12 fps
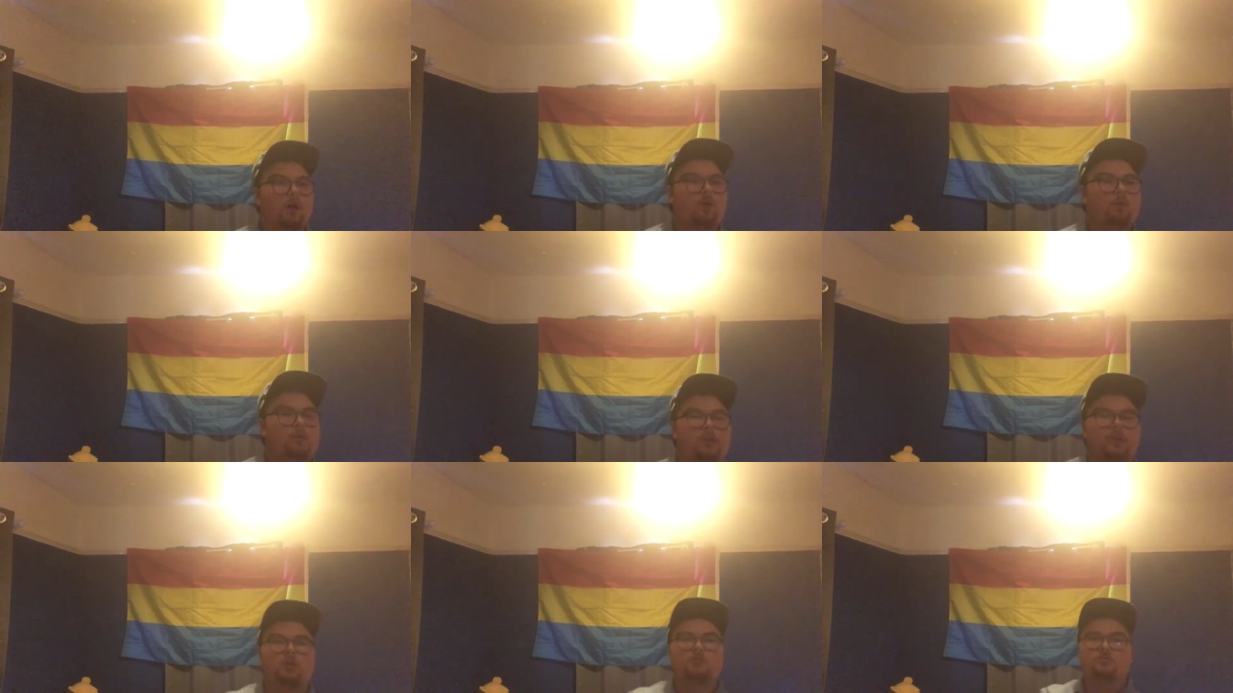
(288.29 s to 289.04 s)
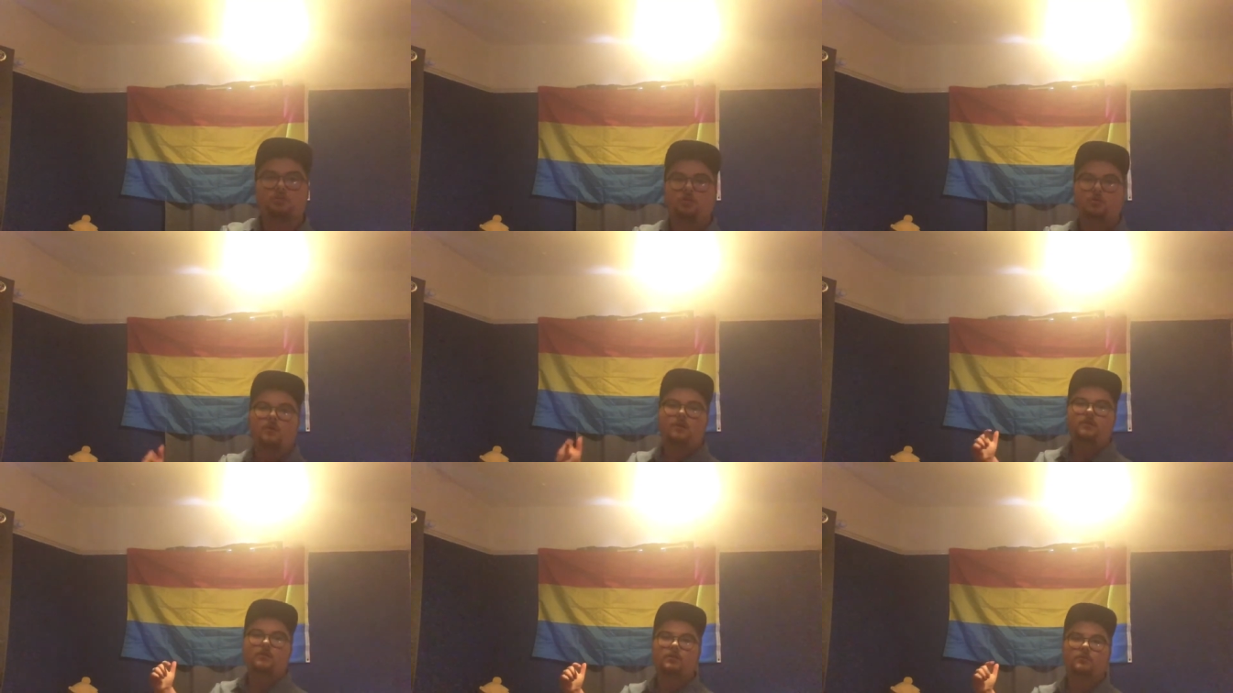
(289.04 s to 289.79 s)
We got two in
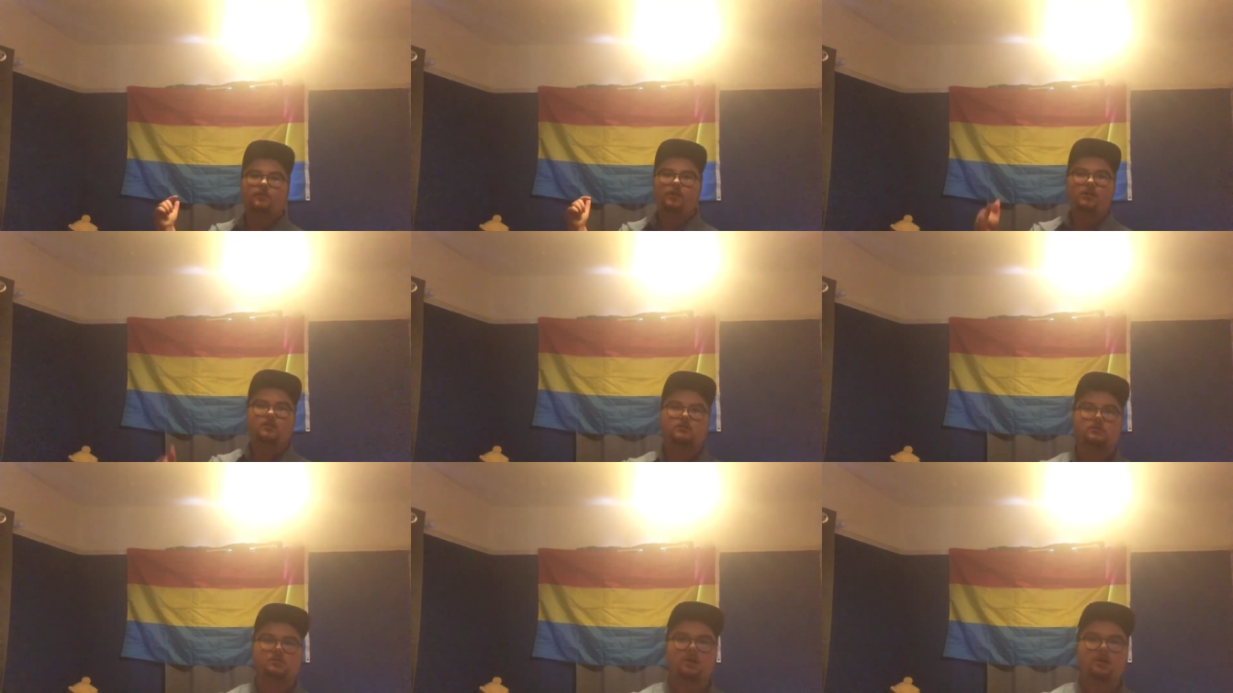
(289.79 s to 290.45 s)
the front,